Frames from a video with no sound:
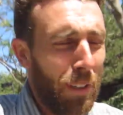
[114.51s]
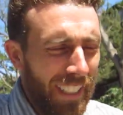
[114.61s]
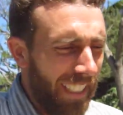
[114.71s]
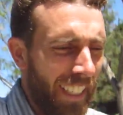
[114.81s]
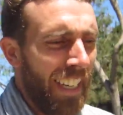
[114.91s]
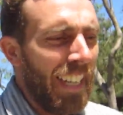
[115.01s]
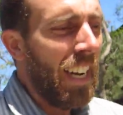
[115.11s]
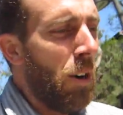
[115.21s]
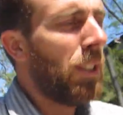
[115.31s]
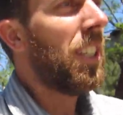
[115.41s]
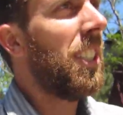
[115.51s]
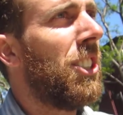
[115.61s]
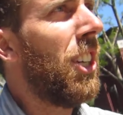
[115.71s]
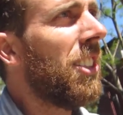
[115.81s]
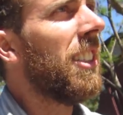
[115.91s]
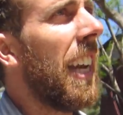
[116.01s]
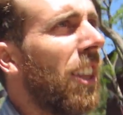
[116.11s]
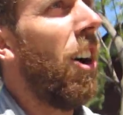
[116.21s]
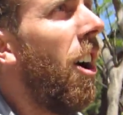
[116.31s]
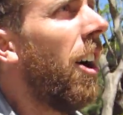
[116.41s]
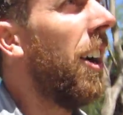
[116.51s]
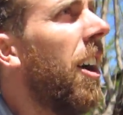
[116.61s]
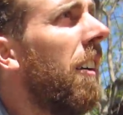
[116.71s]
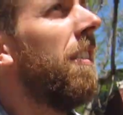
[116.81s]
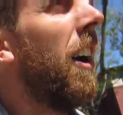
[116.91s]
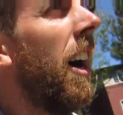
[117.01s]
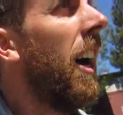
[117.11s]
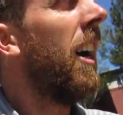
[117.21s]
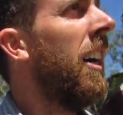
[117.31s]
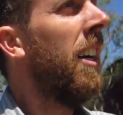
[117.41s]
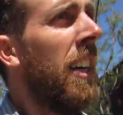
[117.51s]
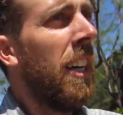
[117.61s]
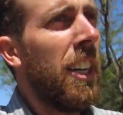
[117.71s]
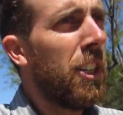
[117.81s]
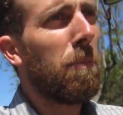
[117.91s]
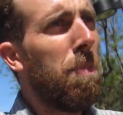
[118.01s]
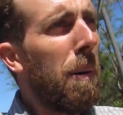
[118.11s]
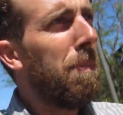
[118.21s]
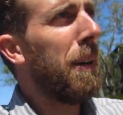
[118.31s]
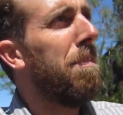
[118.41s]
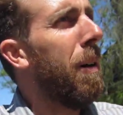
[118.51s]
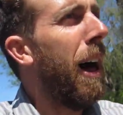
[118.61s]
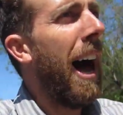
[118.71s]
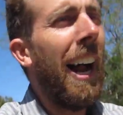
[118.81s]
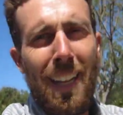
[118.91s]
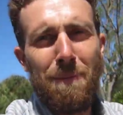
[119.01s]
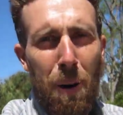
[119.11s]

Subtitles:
which is just like the heart of your pumping body,